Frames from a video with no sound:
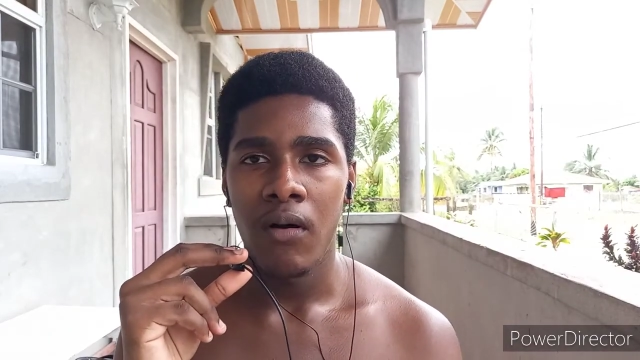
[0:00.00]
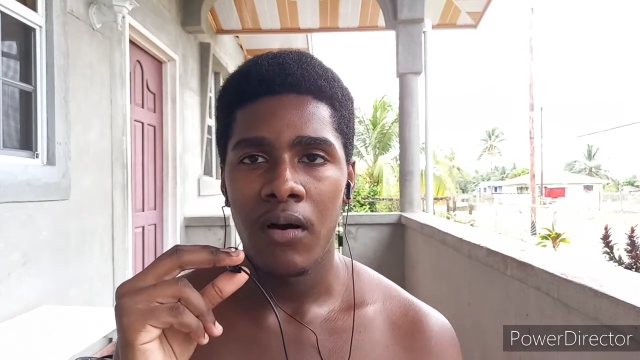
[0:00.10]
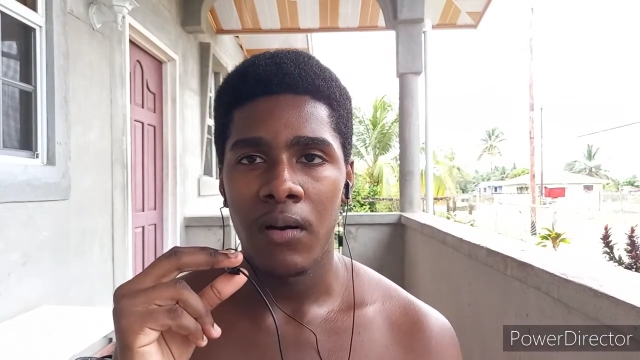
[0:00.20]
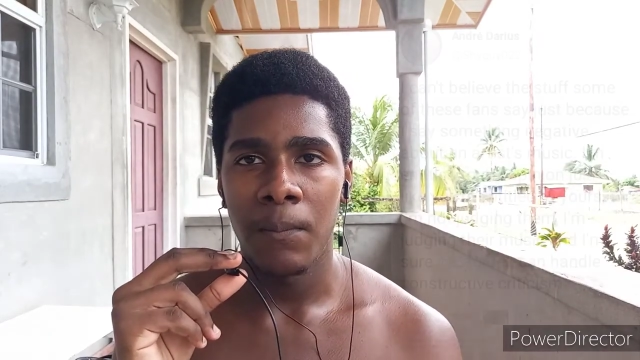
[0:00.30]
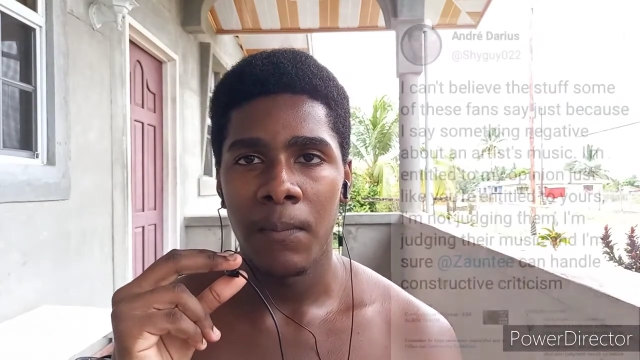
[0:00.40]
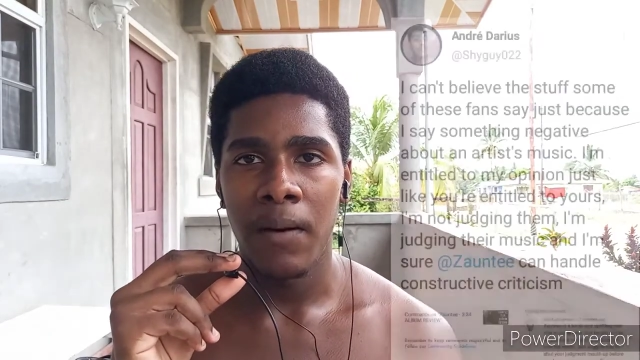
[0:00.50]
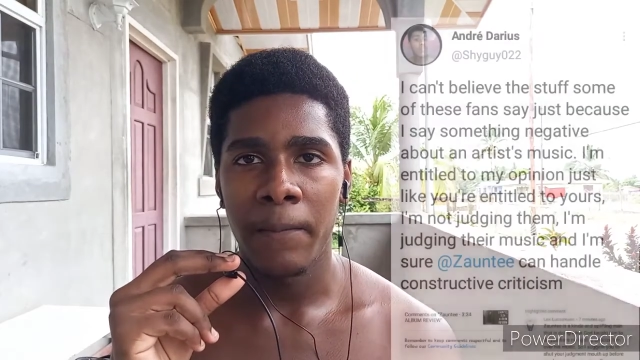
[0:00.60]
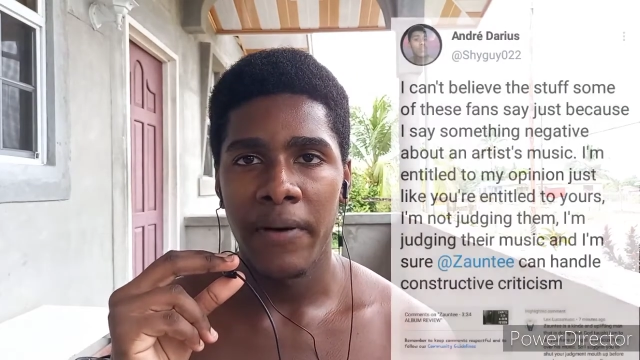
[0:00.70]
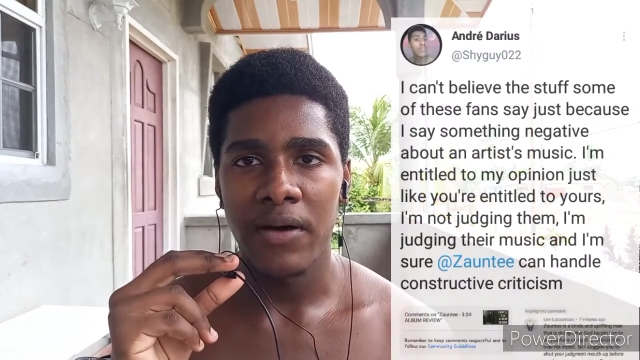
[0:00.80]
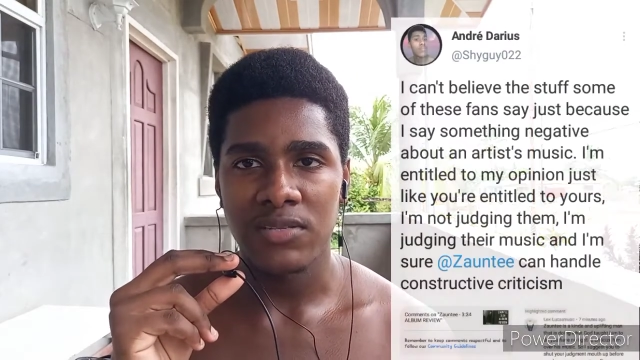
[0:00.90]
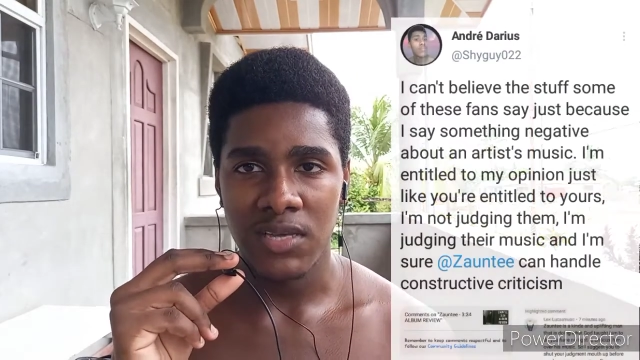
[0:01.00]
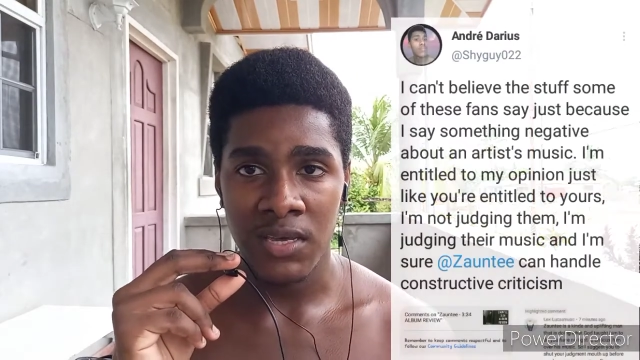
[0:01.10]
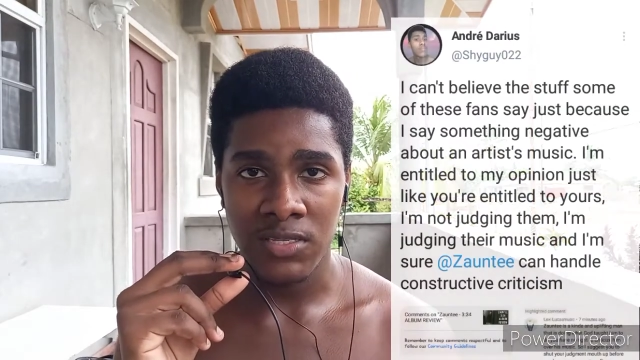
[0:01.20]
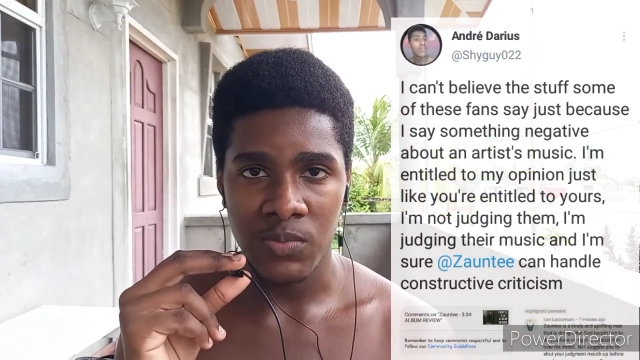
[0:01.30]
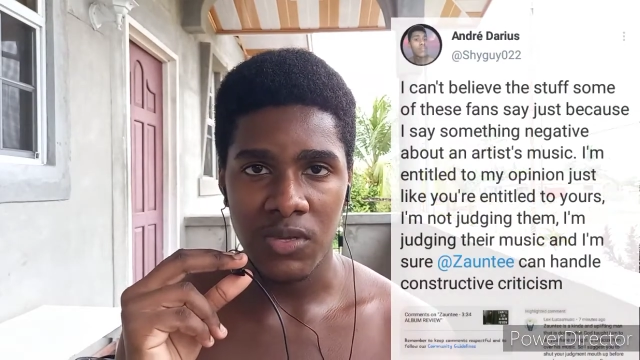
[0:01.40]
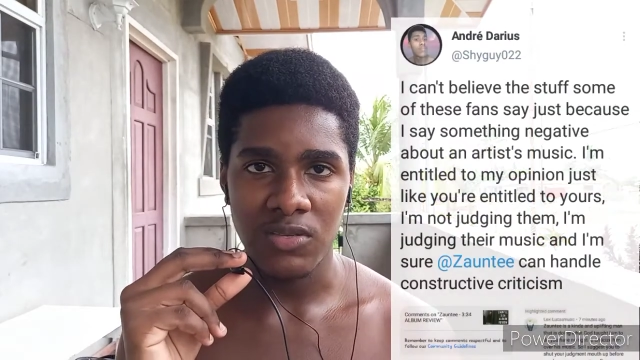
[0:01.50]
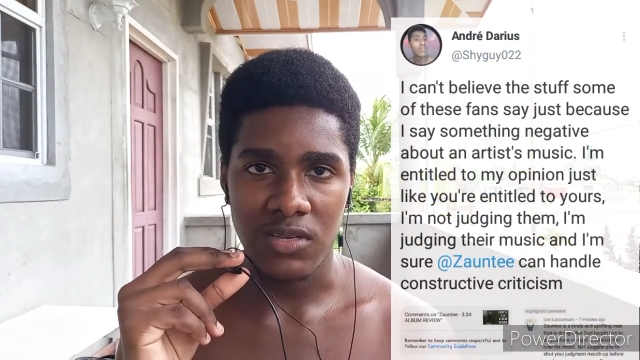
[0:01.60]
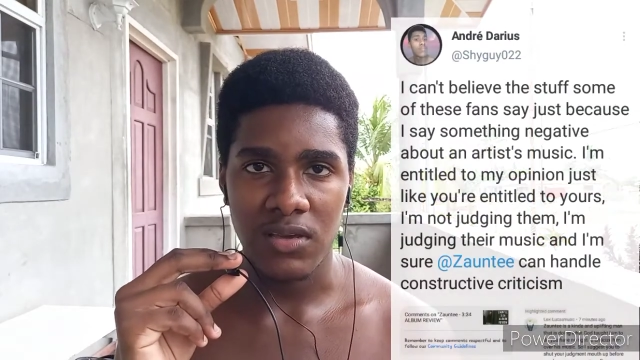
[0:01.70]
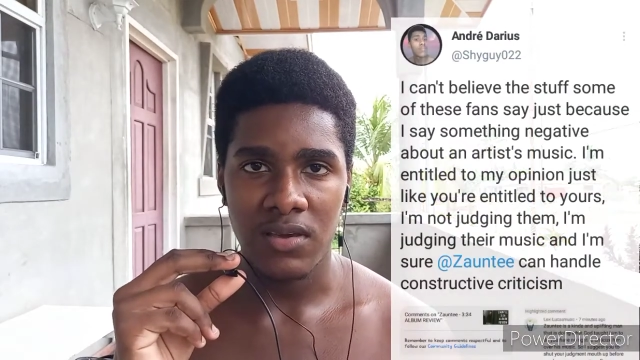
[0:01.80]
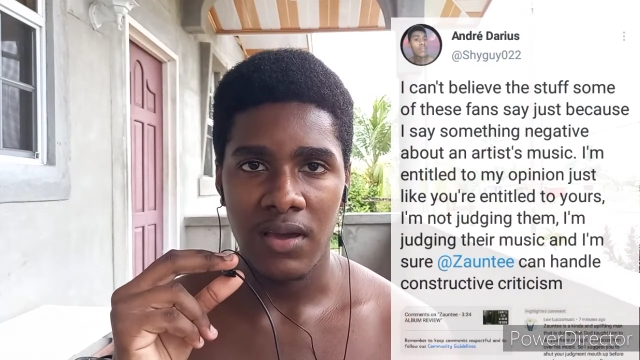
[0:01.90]
um, about his
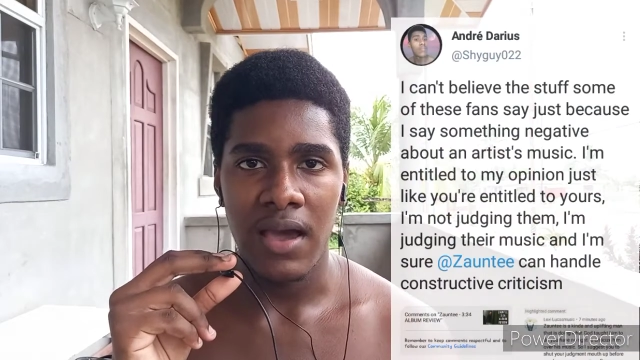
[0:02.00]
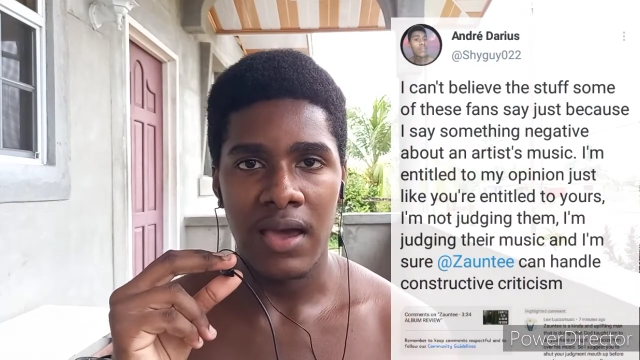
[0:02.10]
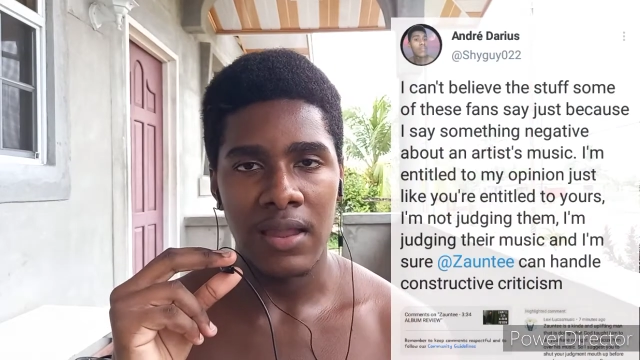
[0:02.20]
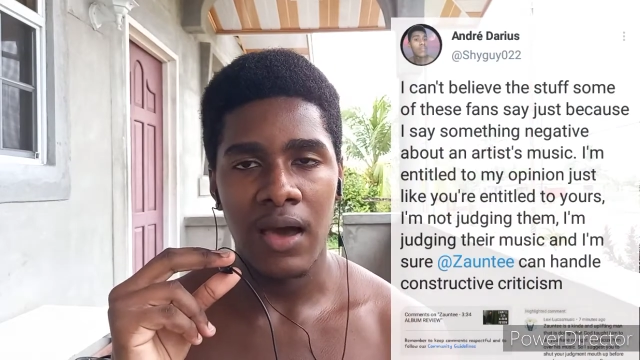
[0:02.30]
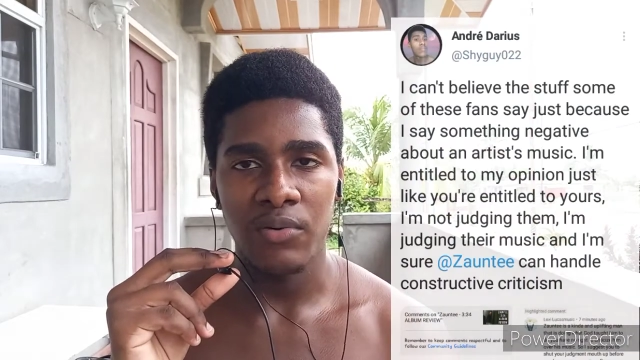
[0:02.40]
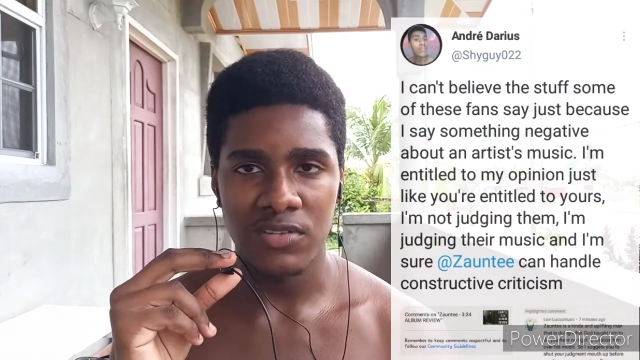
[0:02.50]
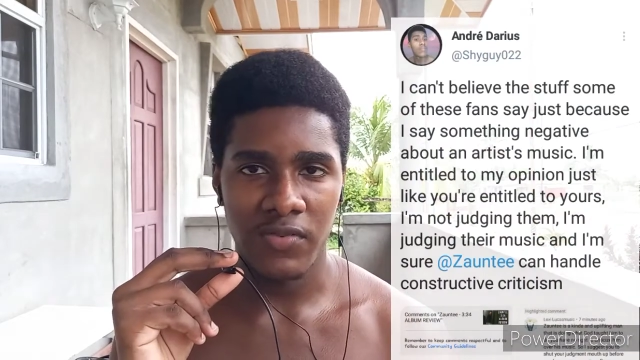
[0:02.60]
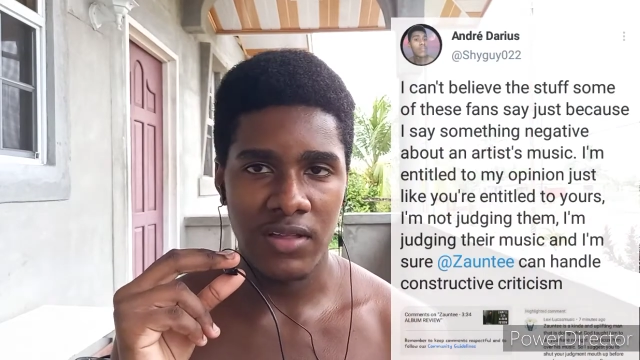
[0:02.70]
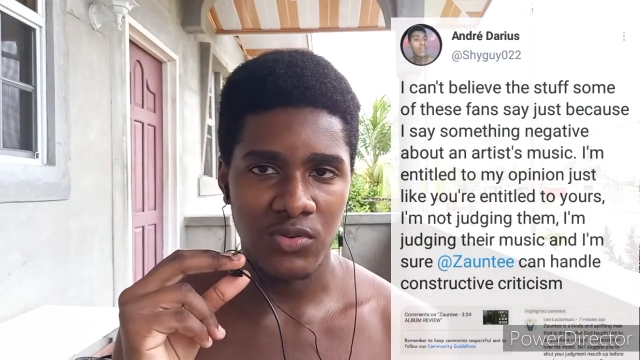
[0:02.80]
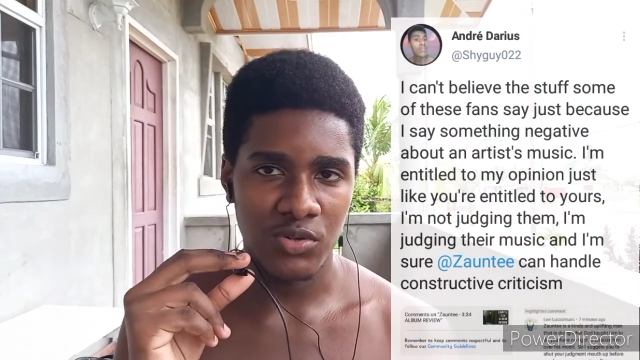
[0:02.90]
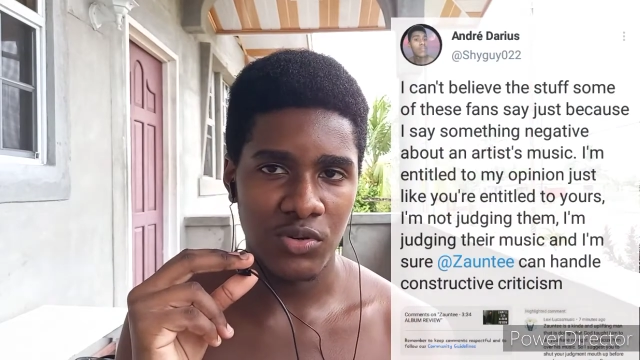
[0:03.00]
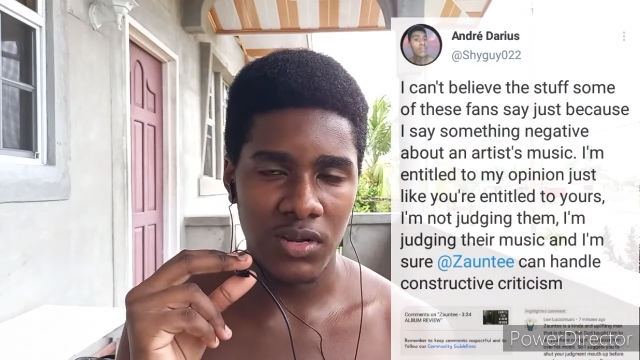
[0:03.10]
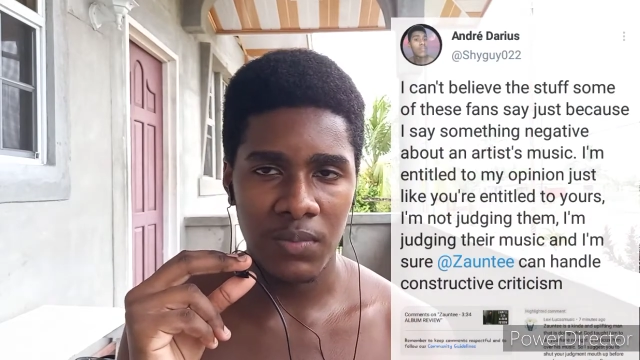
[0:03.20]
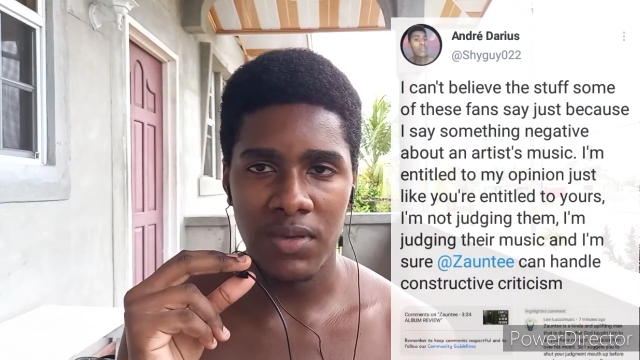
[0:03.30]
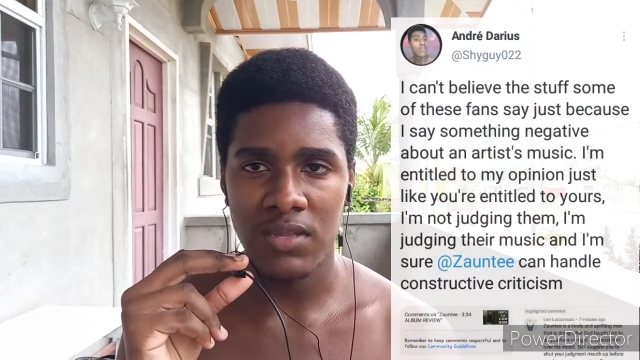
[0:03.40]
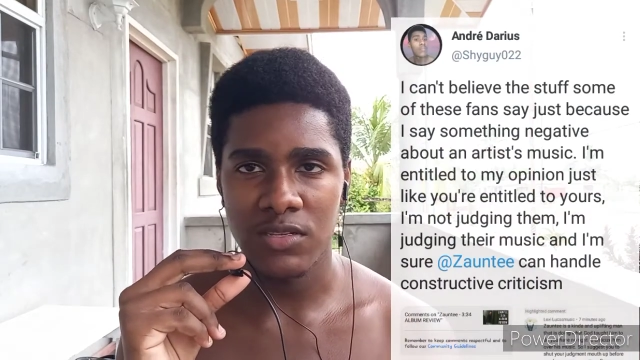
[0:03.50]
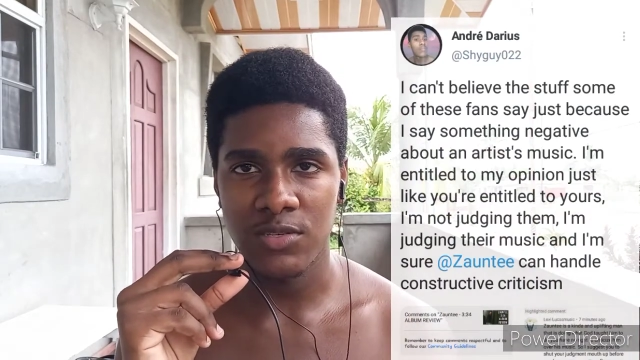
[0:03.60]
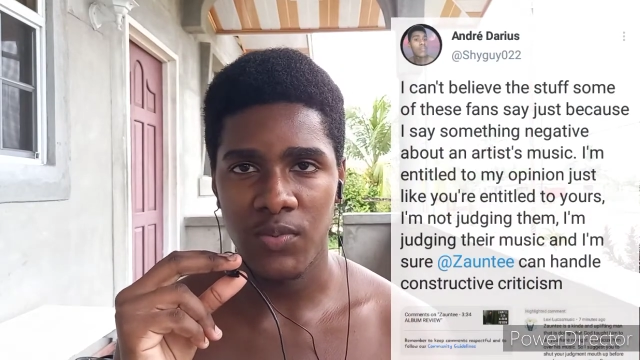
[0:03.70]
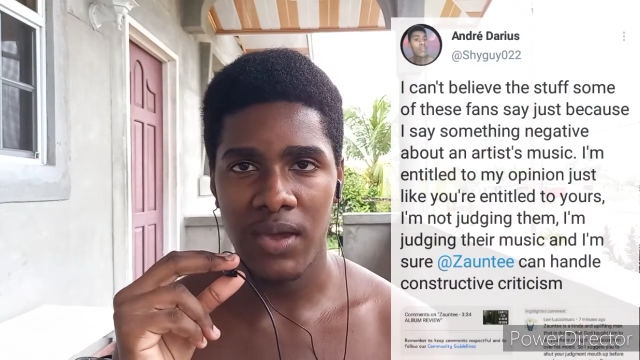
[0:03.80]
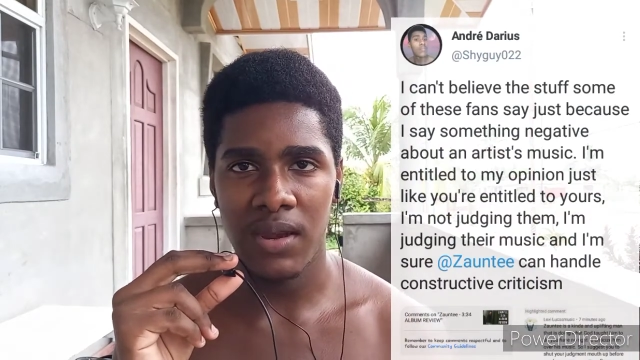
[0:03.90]
music and how his fans were treating me this way,